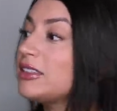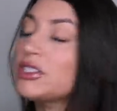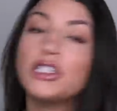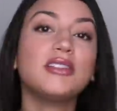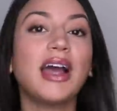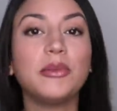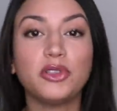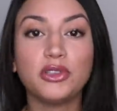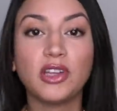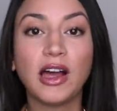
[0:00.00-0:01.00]
it's a good time
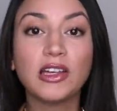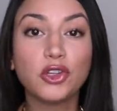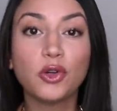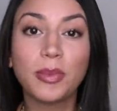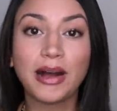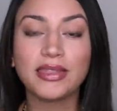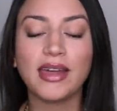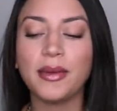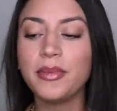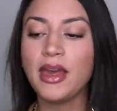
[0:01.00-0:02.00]
to tell you about
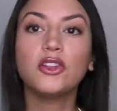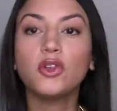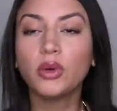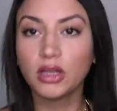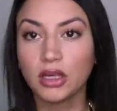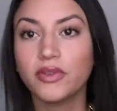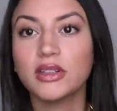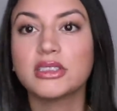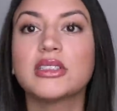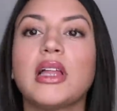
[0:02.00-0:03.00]
them. I do want to give a
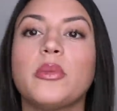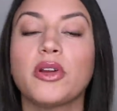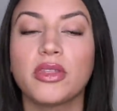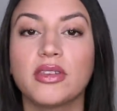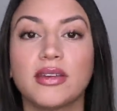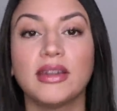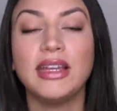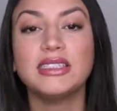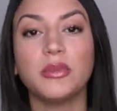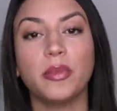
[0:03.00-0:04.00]
disclaimer. The
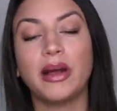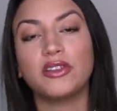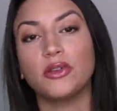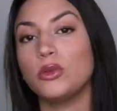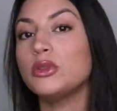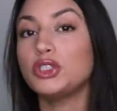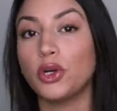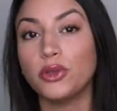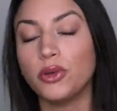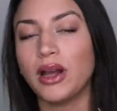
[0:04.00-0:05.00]
techniques I'm about to
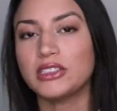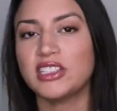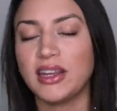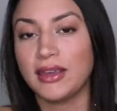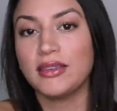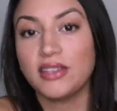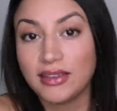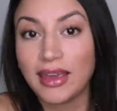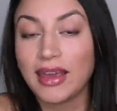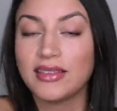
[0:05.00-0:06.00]
show you guys
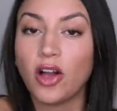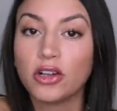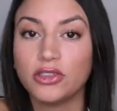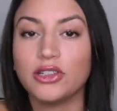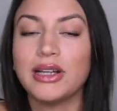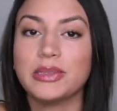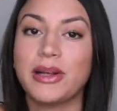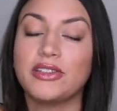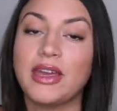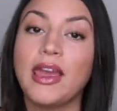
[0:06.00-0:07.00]
today and talk to you guys
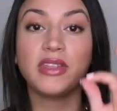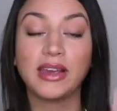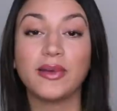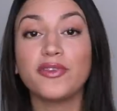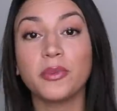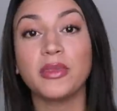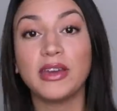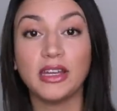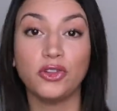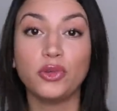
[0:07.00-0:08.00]
about today, they come from the
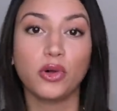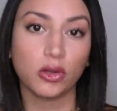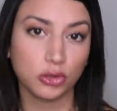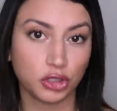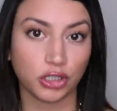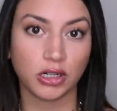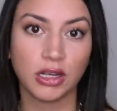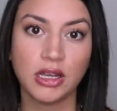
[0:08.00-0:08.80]
Hindu culture.